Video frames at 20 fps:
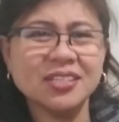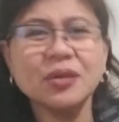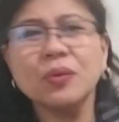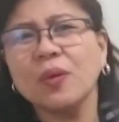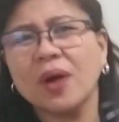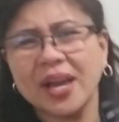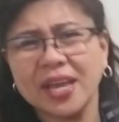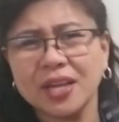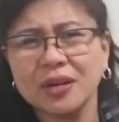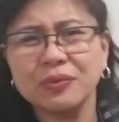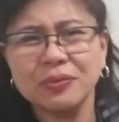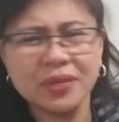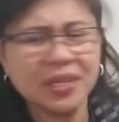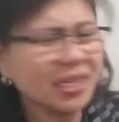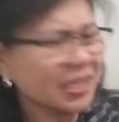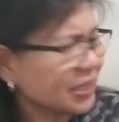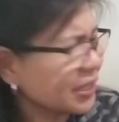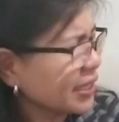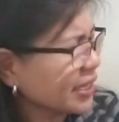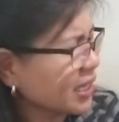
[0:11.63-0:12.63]
Why are we
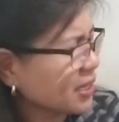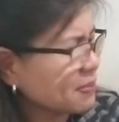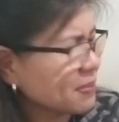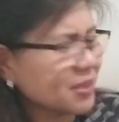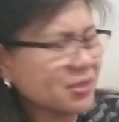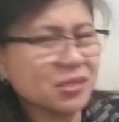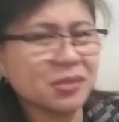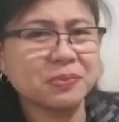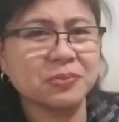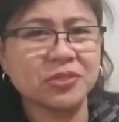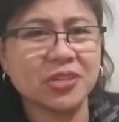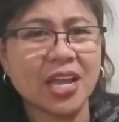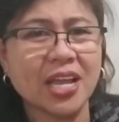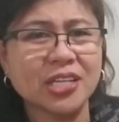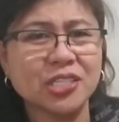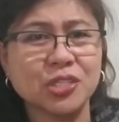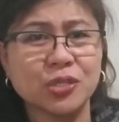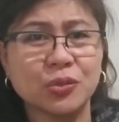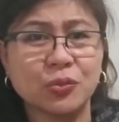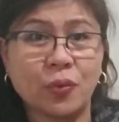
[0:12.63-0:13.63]
learning about subtraction?